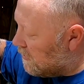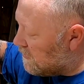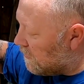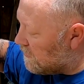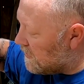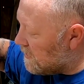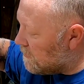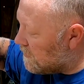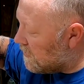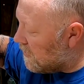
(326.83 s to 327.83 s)
So it
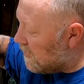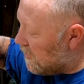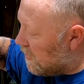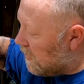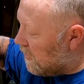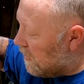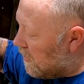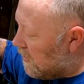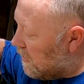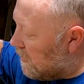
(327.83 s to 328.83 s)
seems
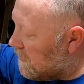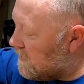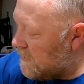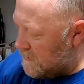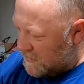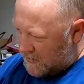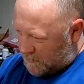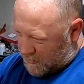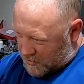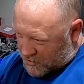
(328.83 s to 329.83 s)
the
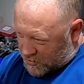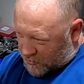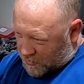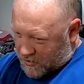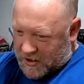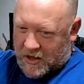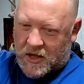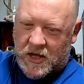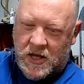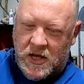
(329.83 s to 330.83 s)
majority,
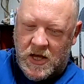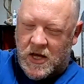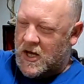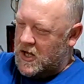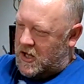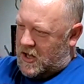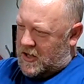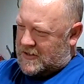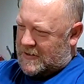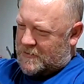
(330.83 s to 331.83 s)

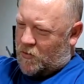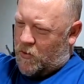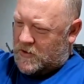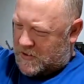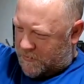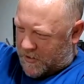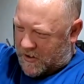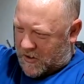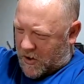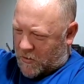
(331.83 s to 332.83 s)
it seems the ones that were
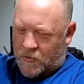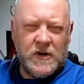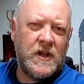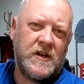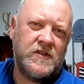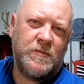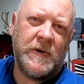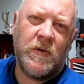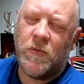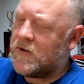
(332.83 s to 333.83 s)
real low were the two
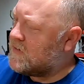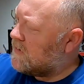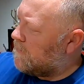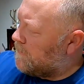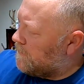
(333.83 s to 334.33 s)
middle ones.